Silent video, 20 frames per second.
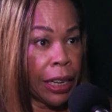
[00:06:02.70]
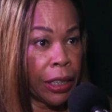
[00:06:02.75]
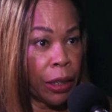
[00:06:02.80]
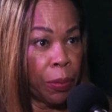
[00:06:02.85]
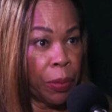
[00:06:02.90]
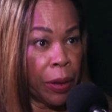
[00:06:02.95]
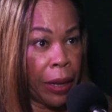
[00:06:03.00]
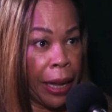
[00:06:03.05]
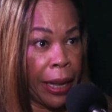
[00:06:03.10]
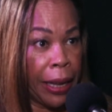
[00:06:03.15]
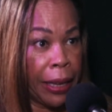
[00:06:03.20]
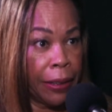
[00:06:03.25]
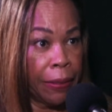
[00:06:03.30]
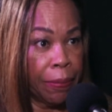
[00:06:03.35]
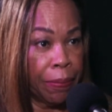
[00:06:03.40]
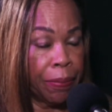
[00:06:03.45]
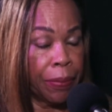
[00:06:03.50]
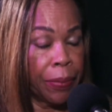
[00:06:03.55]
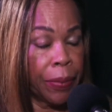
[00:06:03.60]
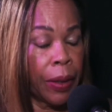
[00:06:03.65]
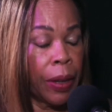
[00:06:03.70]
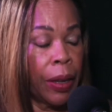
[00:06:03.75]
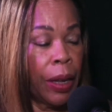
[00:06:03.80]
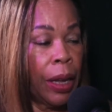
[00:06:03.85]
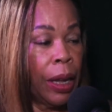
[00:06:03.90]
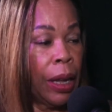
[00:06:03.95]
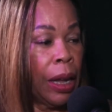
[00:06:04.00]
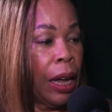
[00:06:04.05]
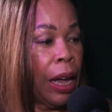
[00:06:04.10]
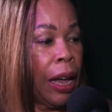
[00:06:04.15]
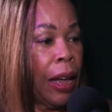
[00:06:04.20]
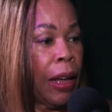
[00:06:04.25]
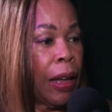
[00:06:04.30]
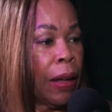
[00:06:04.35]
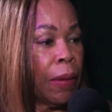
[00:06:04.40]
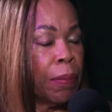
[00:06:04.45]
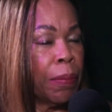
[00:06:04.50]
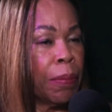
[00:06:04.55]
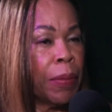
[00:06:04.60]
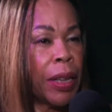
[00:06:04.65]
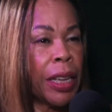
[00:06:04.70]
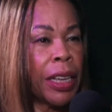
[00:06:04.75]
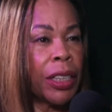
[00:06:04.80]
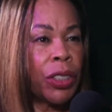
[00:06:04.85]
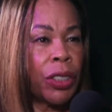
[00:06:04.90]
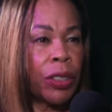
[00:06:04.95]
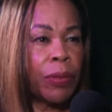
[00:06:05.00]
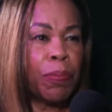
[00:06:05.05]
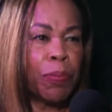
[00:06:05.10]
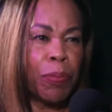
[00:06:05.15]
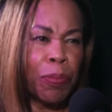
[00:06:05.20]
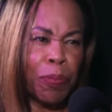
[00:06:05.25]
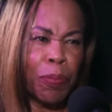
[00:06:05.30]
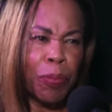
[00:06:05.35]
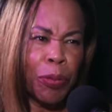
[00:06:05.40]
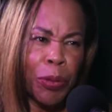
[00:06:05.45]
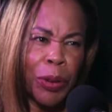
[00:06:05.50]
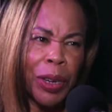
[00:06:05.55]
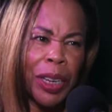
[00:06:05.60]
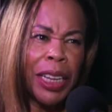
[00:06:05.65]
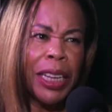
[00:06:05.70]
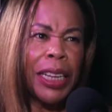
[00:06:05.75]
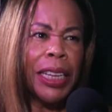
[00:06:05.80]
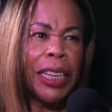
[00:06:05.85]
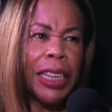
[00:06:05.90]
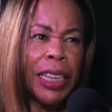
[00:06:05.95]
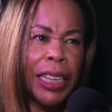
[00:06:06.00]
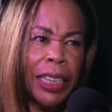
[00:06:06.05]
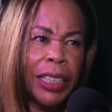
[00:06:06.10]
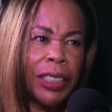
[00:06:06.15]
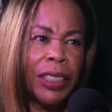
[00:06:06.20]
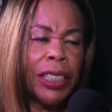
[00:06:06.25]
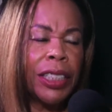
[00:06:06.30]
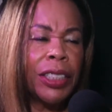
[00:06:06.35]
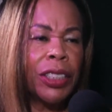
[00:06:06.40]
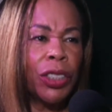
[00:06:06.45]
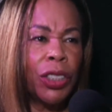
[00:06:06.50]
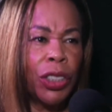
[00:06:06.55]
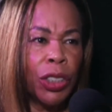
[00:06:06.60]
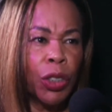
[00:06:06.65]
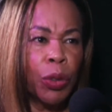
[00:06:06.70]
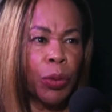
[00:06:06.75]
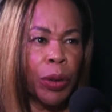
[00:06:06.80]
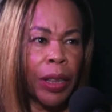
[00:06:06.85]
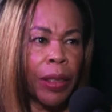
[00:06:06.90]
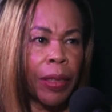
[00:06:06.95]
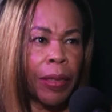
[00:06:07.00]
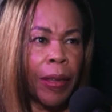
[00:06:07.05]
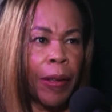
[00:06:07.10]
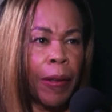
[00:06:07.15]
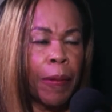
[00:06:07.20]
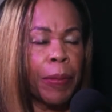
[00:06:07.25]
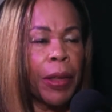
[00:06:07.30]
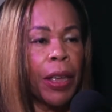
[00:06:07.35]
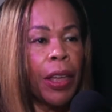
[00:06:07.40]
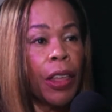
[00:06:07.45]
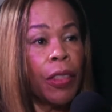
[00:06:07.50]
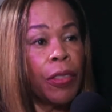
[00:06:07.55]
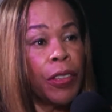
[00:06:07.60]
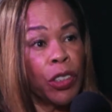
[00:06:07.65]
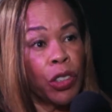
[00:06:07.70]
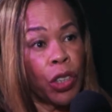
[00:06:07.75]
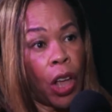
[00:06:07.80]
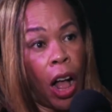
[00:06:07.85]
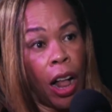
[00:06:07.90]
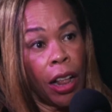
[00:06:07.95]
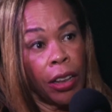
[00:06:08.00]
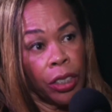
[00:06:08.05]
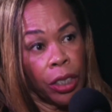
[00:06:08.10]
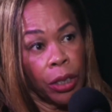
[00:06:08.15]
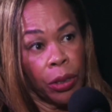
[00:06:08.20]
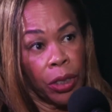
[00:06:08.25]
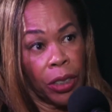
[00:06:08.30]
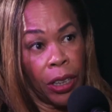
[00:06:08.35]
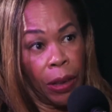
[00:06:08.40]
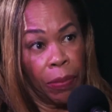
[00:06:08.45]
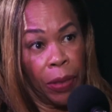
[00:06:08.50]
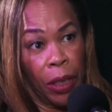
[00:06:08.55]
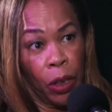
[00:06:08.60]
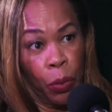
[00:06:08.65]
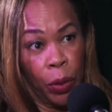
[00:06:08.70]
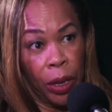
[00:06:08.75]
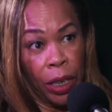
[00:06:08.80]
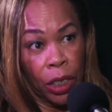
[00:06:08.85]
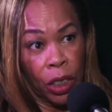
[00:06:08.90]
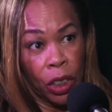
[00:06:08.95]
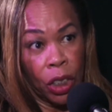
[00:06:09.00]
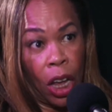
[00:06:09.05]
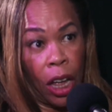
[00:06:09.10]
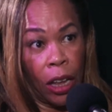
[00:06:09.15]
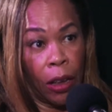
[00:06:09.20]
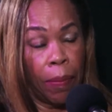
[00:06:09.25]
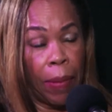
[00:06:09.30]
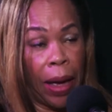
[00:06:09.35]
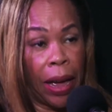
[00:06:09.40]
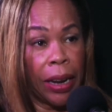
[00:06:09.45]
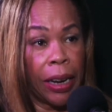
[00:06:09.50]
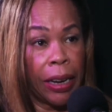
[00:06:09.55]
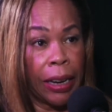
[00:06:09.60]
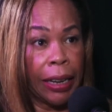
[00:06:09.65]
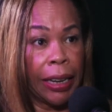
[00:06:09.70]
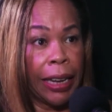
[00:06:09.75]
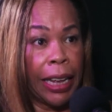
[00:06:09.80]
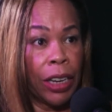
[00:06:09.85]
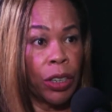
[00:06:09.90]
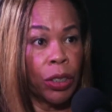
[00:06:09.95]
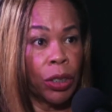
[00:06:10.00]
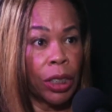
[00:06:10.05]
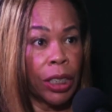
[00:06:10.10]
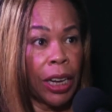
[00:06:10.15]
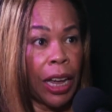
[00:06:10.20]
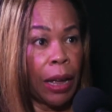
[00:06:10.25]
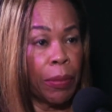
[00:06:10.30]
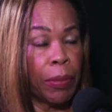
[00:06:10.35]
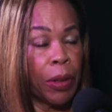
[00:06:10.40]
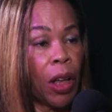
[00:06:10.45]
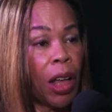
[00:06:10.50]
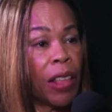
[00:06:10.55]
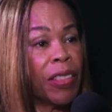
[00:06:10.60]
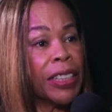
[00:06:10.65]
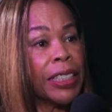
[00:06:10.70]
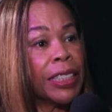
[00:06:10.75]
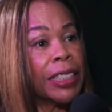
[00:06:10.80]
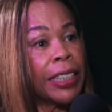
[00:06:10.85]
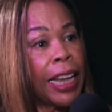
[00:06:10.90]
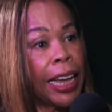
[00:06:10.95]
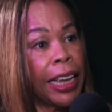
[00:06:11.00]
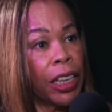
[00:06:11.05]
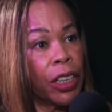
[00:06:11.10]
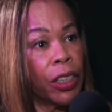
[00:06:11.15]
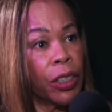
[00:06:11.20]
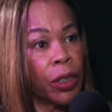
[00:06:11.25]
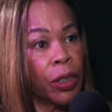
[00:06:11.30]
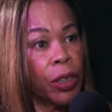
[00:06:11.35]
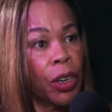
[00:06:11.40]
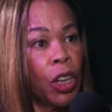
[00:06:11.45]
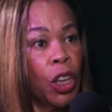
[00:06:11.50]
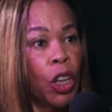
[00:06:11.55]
on the plane. It's pretty easy to deal with. There's also something we can talk about at a later time called the cycler,